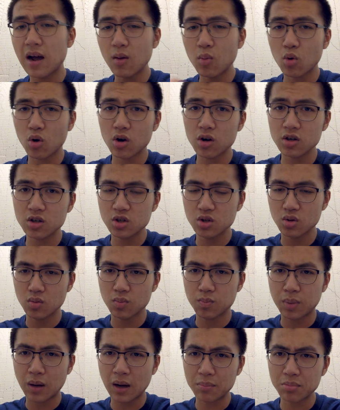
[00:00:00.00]
were to
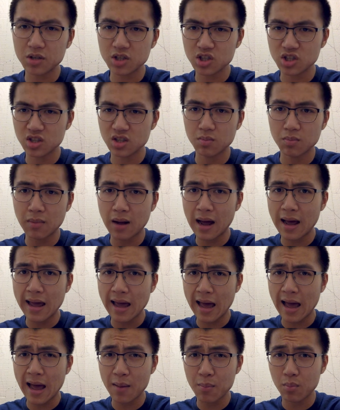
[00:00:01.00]
publish my
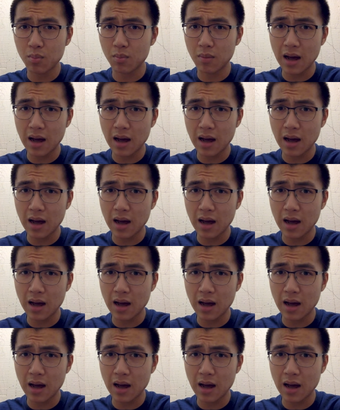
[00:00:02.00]
app,